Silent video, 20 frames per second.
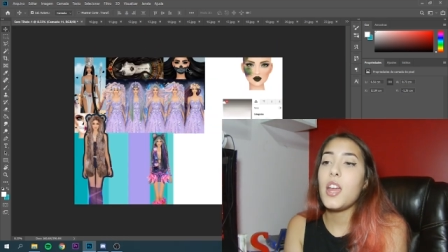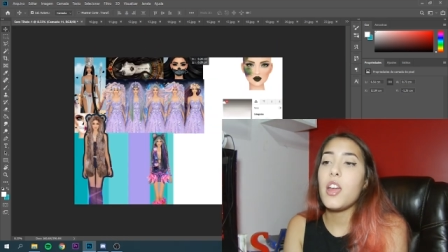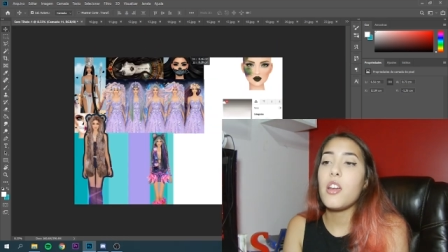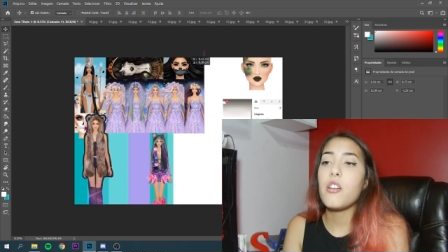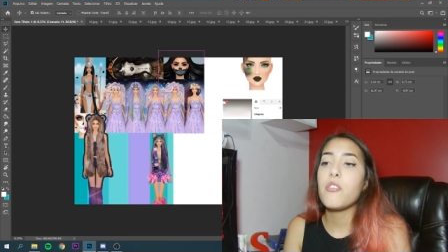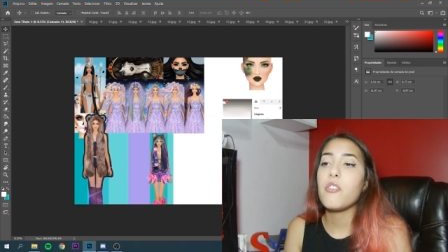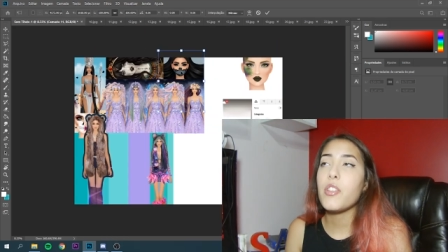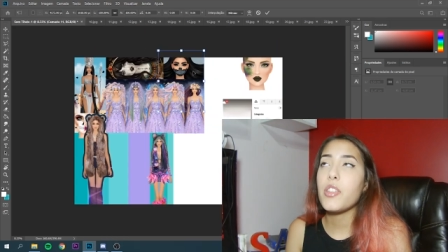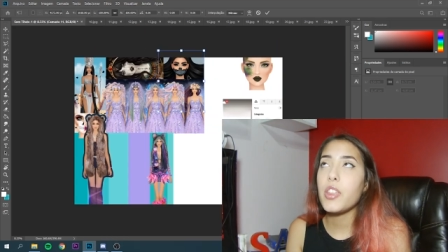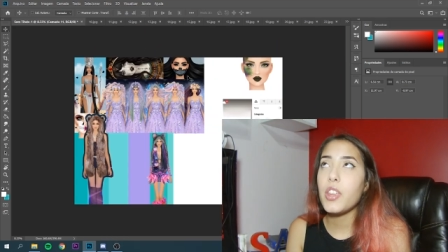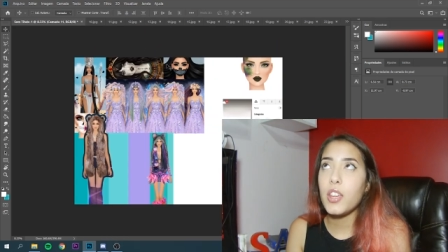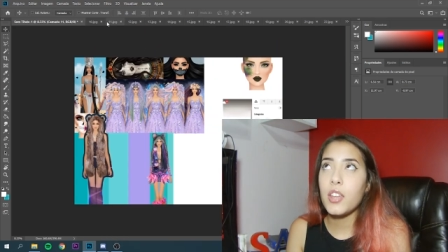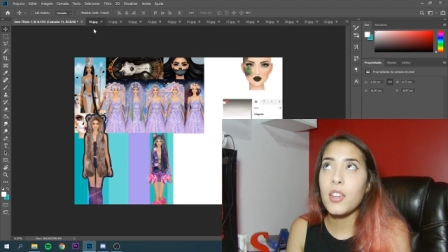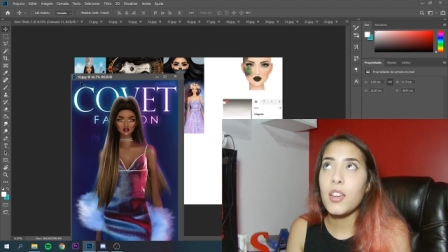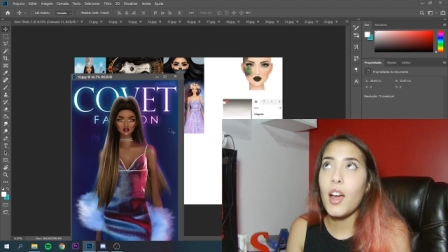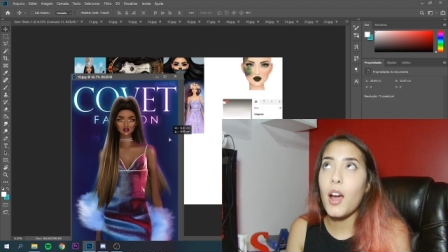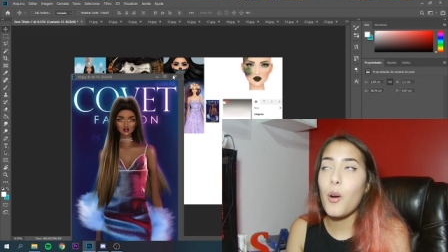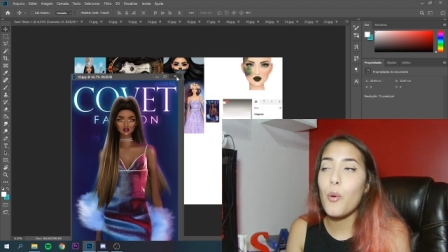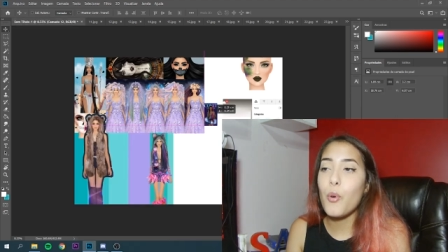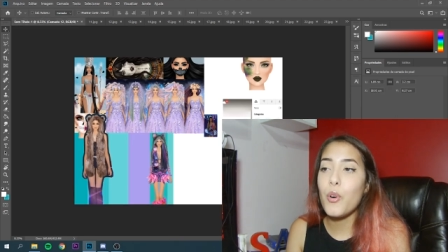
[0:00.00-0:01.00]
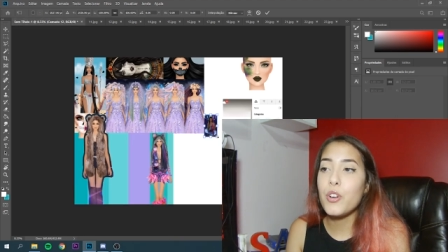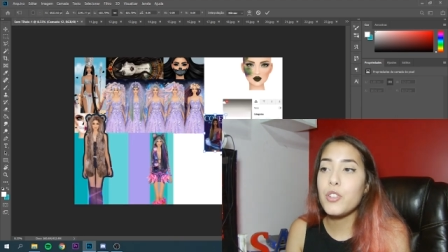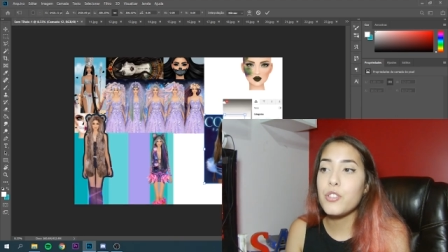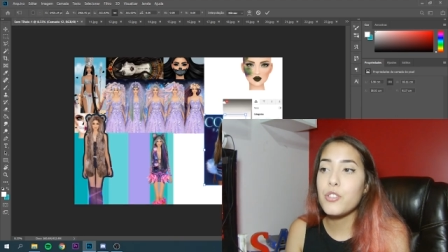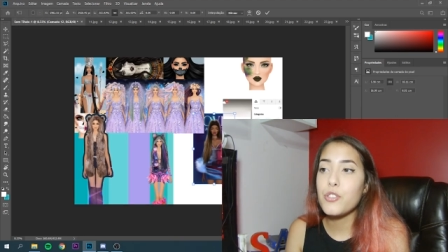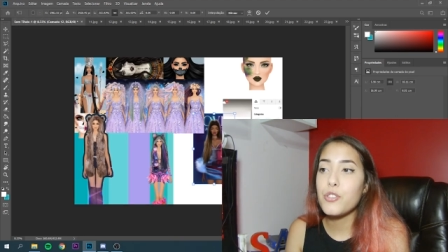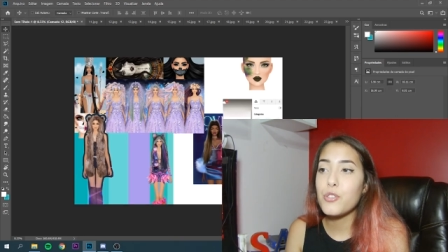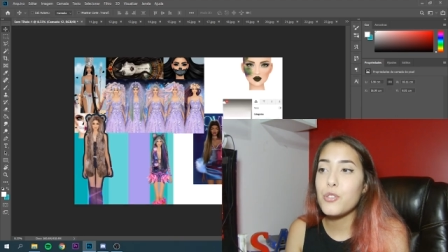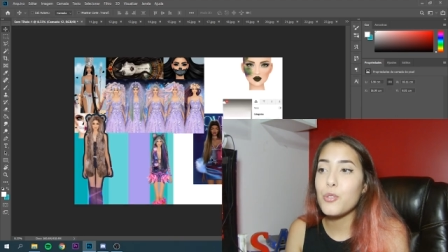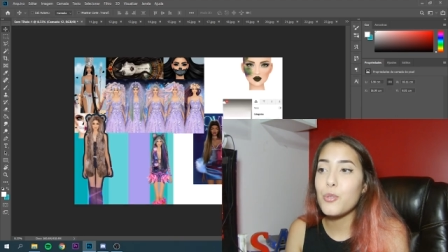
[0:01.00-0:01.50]
everything I
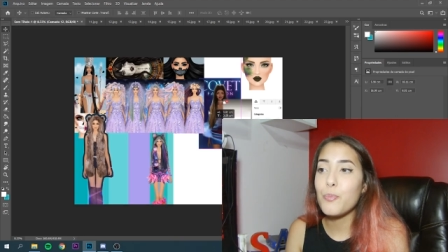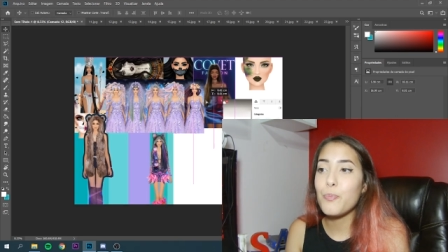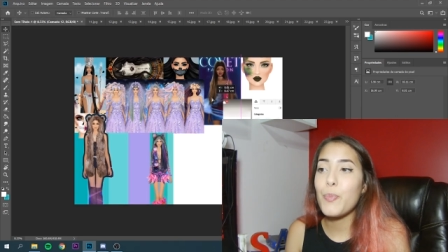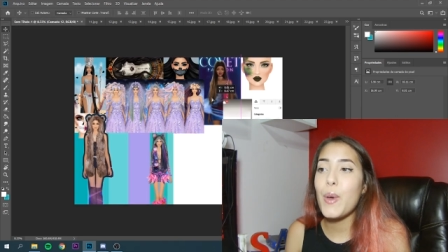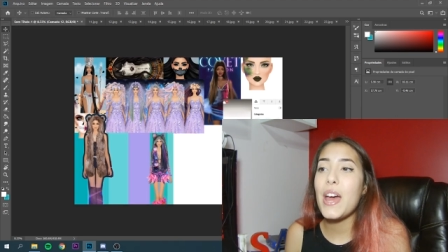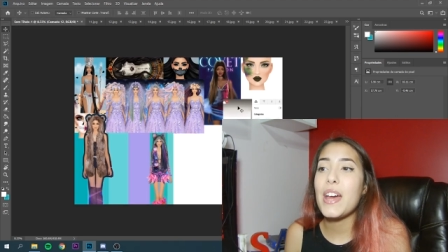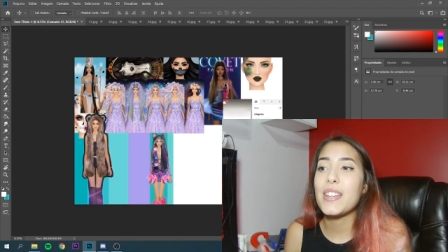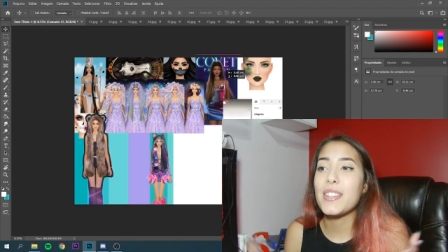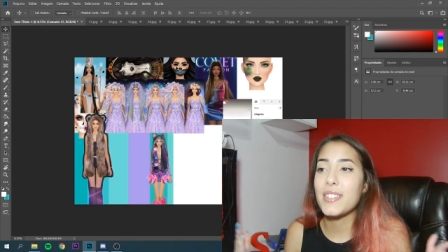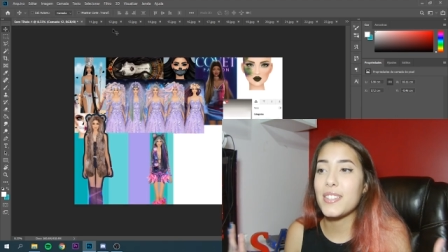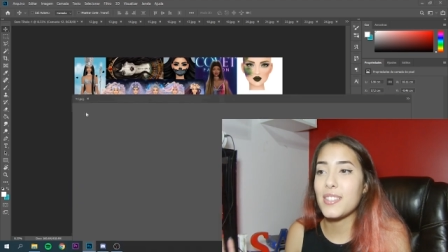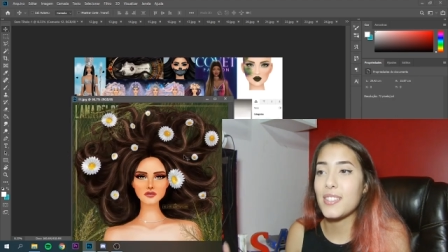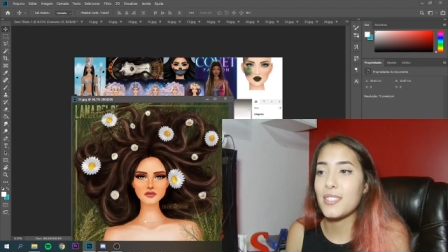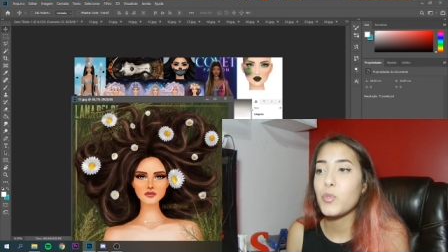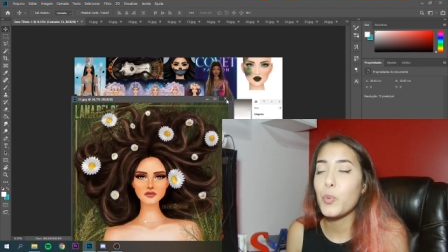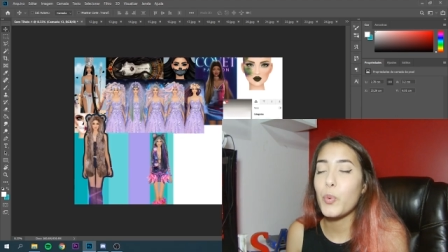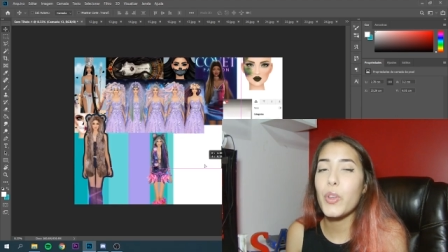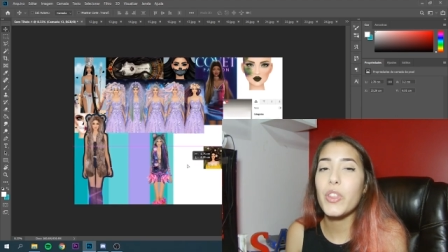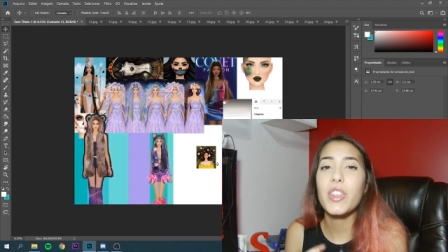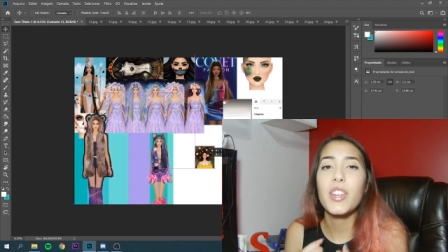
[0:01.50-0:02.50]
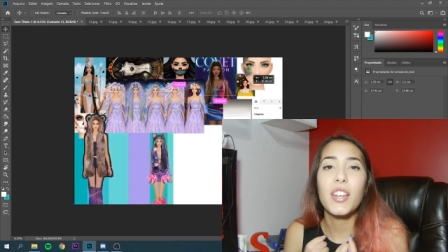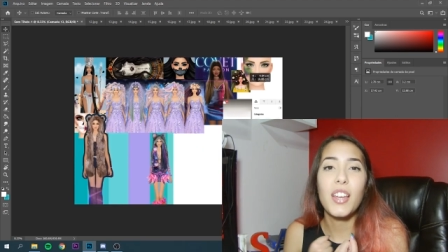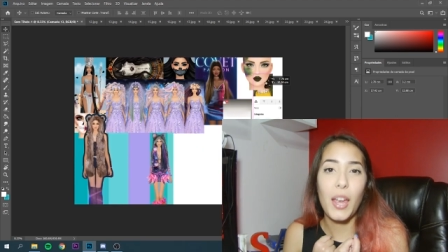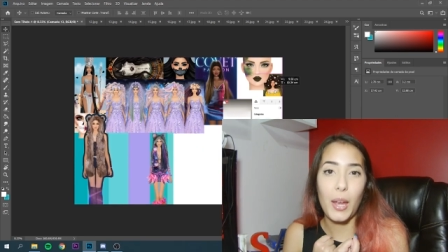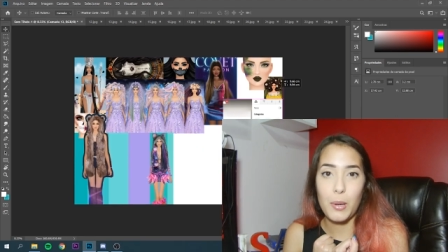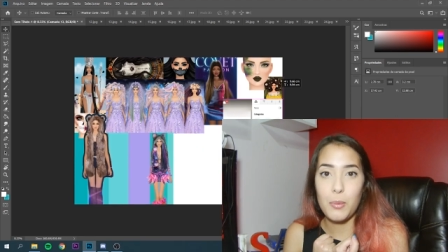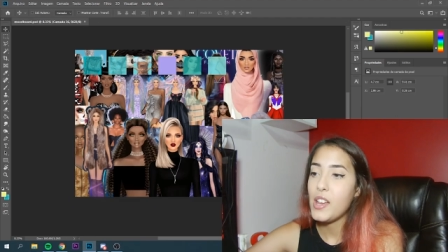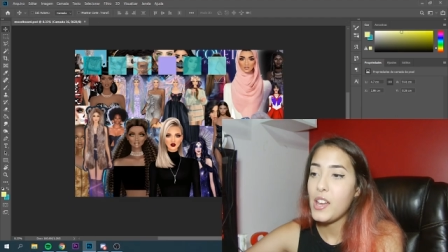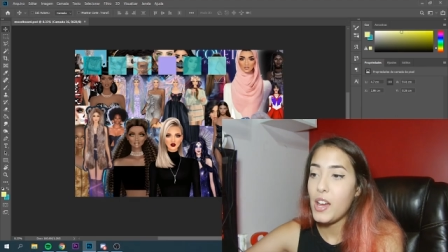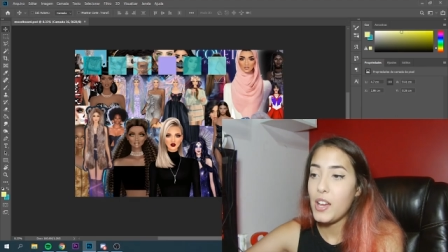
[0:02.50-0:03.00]
want to pass with the
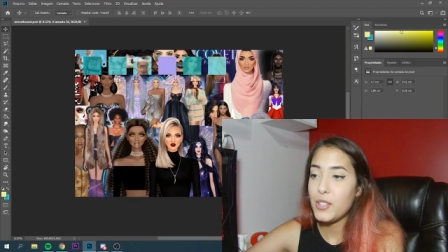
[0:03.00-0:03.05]
game.